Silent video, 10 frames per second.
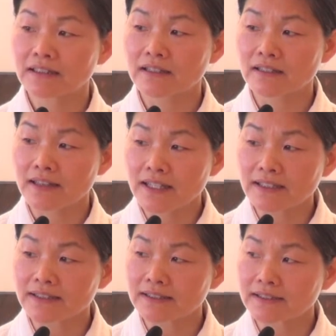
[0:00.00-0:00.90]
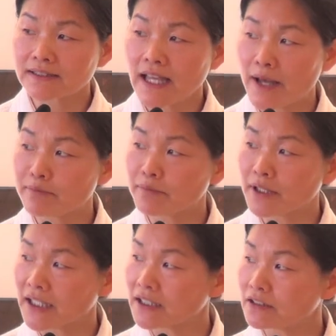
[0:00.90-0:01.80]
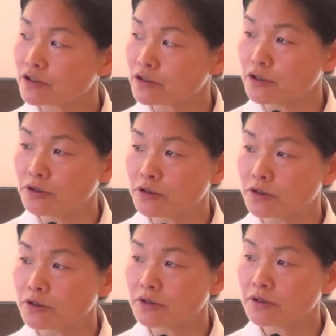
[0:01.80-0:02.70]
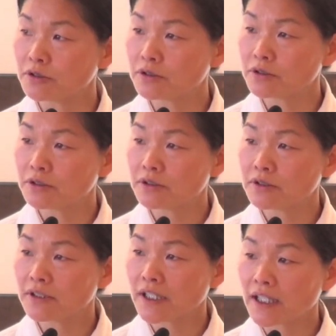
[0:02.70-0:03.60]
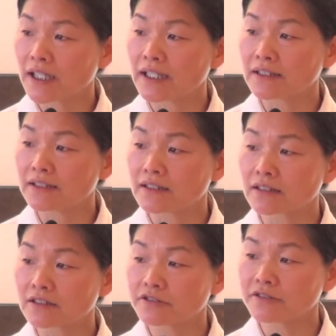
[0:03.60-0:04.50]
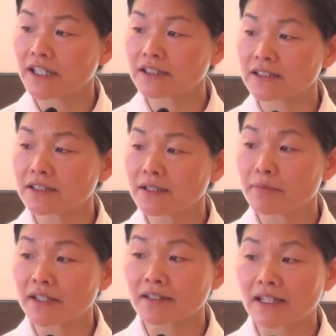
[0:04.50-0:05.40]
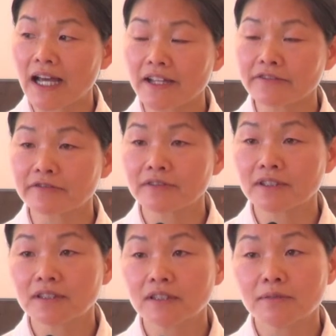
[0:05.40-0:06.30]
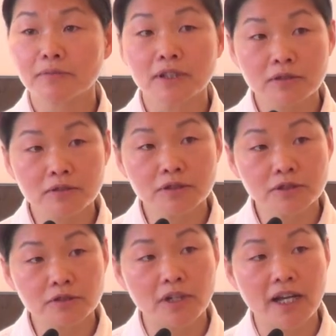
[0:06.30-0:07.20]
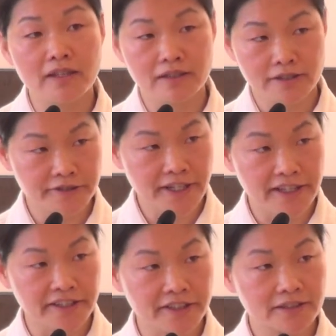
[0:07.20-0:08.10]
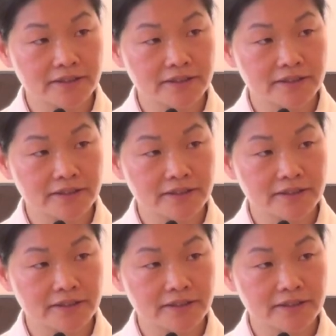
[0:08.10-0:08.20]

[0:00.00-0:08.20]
the things happening to you and create better life because you are the creator,